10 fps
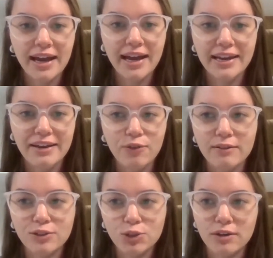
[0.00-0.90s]
And if you
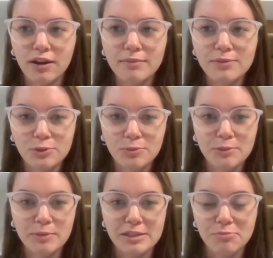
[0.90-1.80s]
have short arms, you're
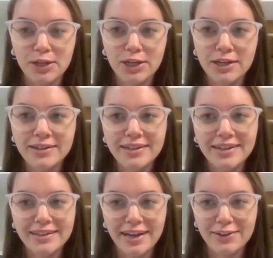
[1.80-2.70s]
supposed to be a sprinter,
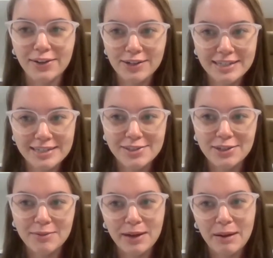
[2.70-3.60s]
not a long
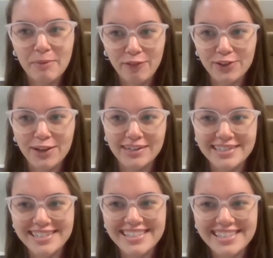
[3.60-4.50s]
distancer, but I prefer long
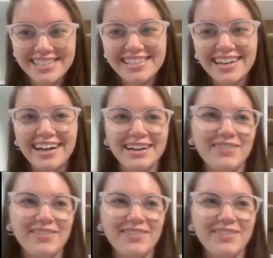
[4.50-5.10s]
distances. So